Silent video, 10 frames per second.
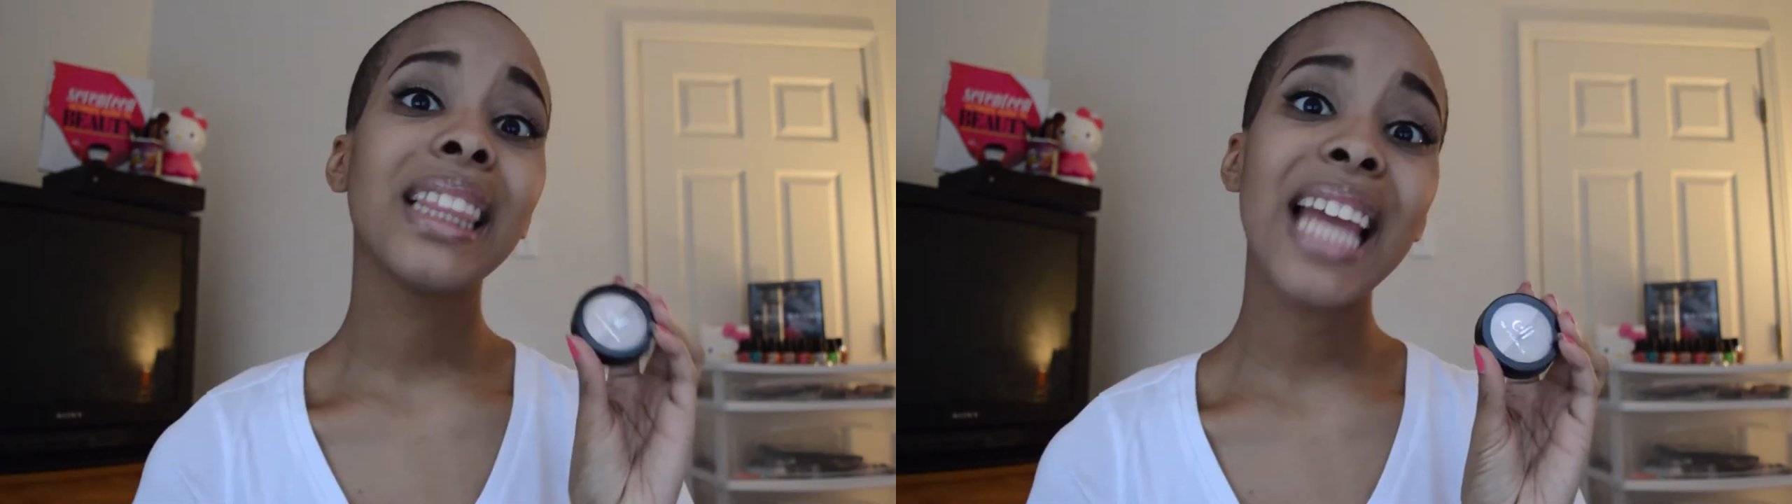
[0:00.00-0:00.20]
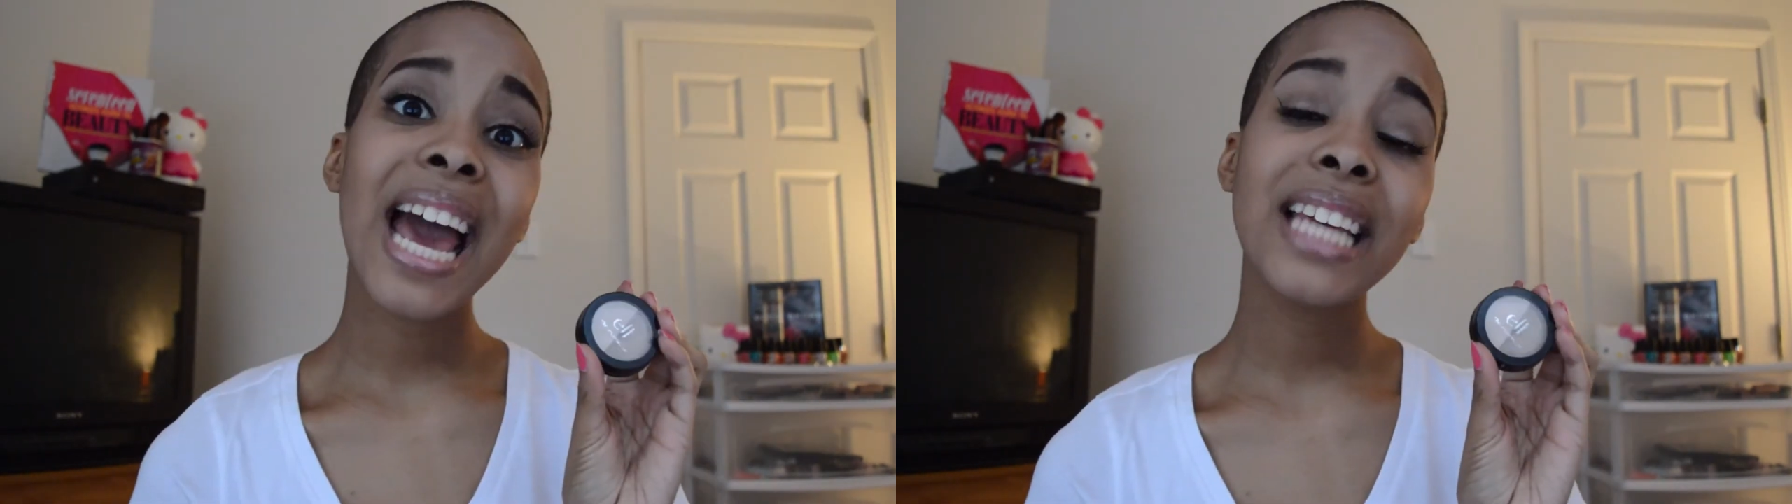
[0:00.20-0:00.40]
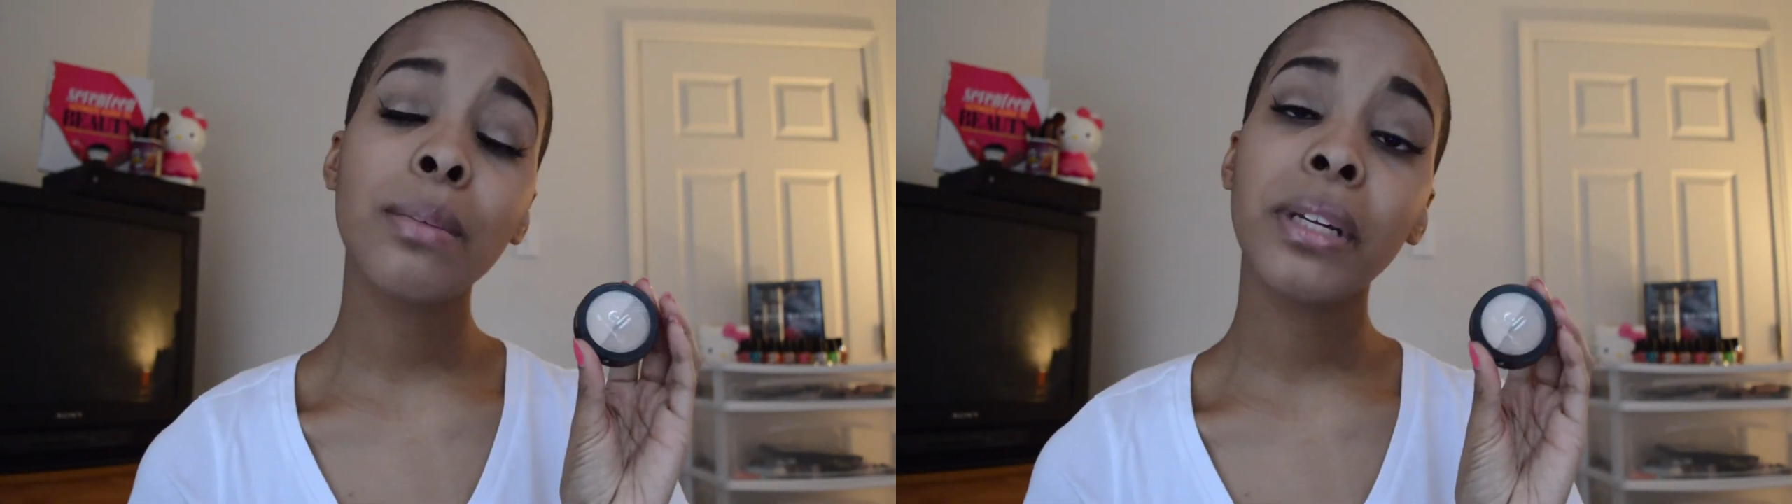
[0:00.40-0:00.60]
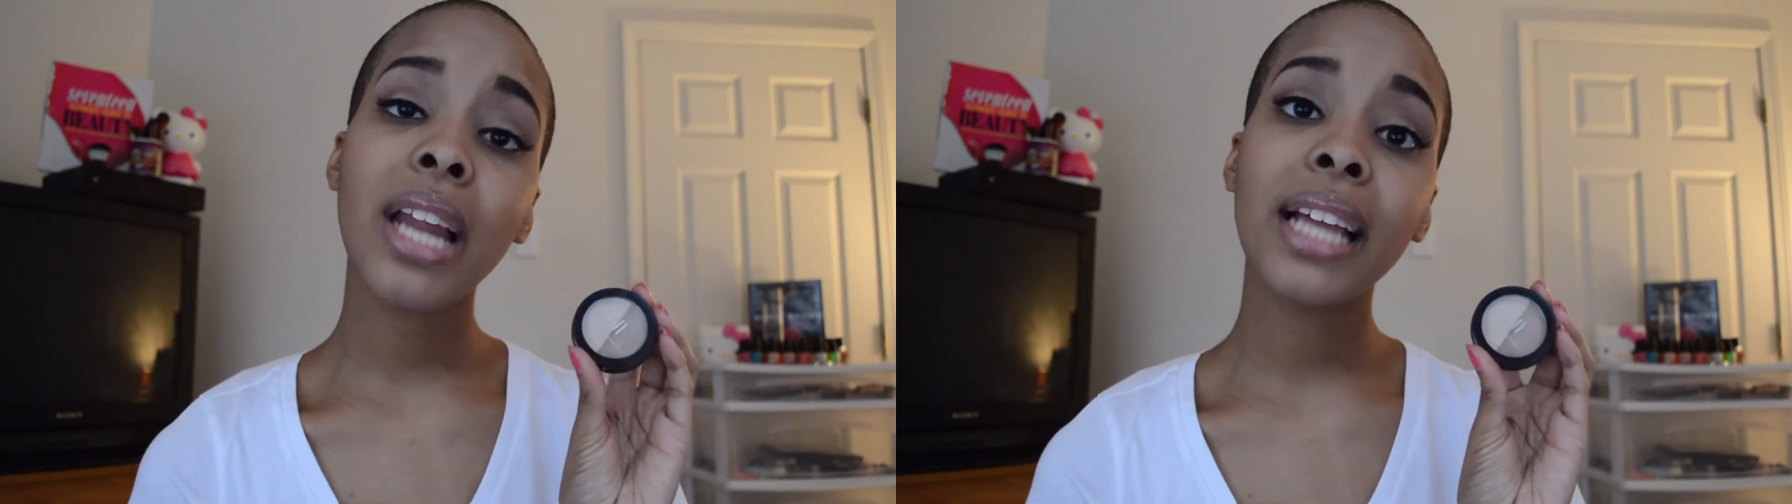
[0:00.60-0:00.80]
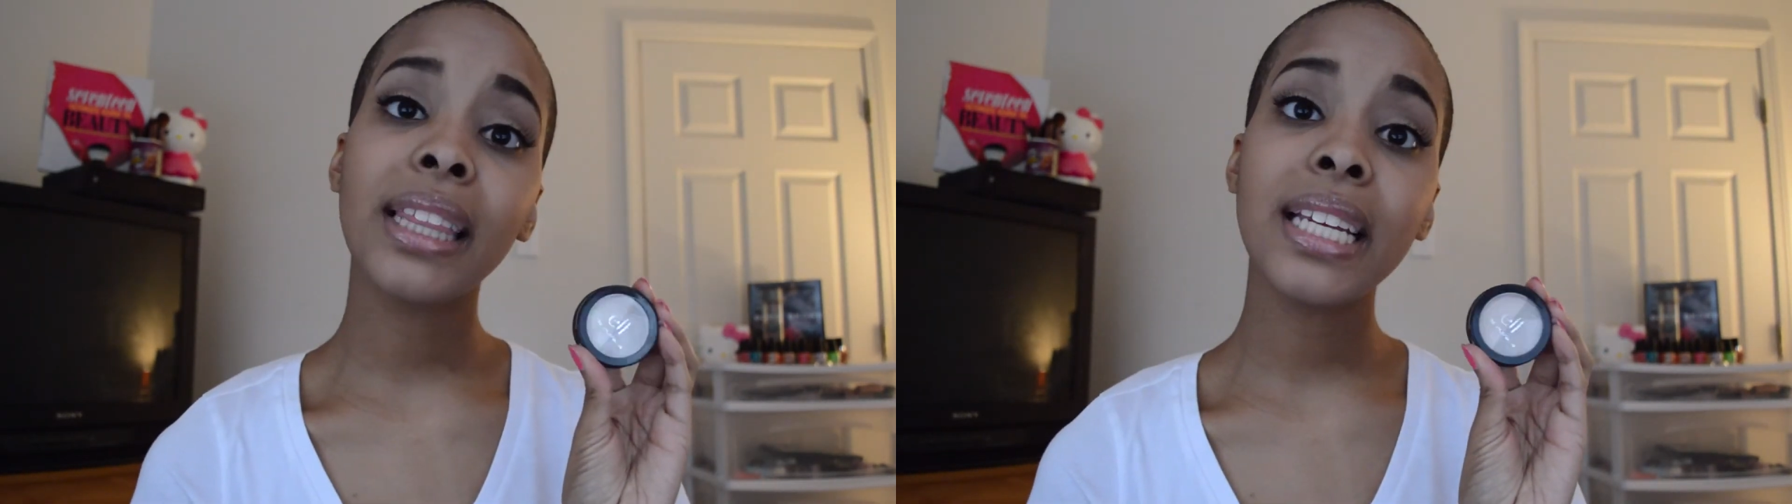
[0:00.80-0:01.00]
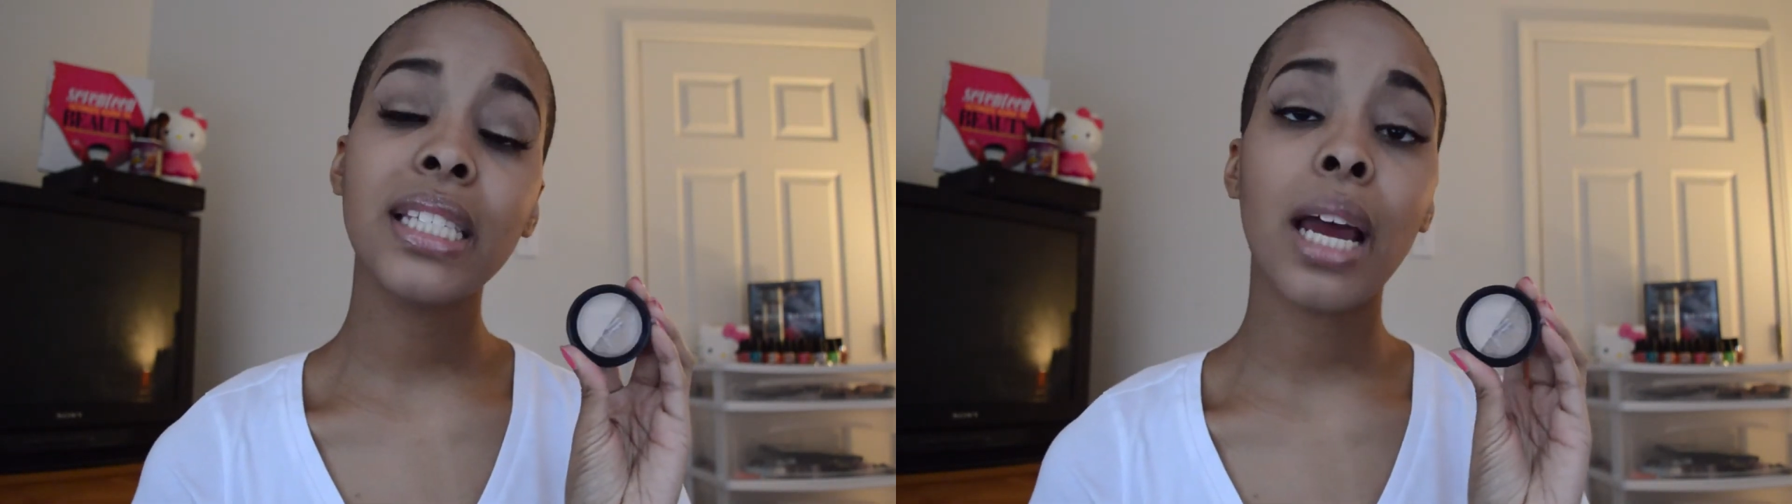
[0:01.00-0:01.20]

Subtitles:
Last but not least,